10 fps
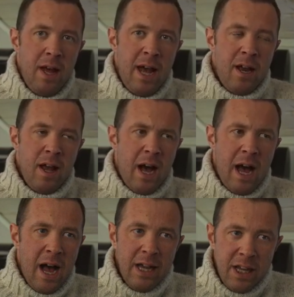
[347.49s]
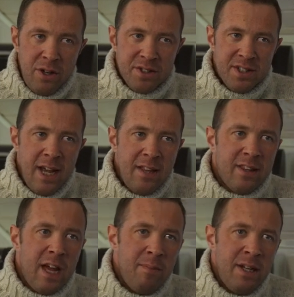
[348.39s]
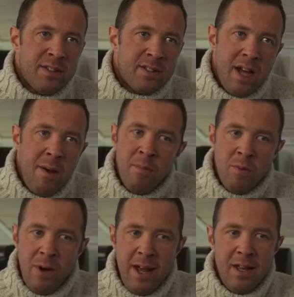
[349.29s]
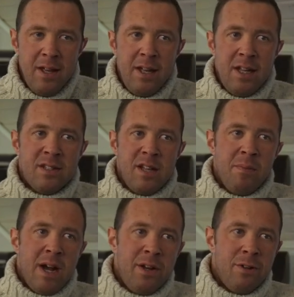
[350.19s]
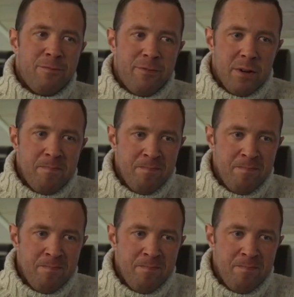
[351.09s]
And I cannot say that I'm in some way is some kind of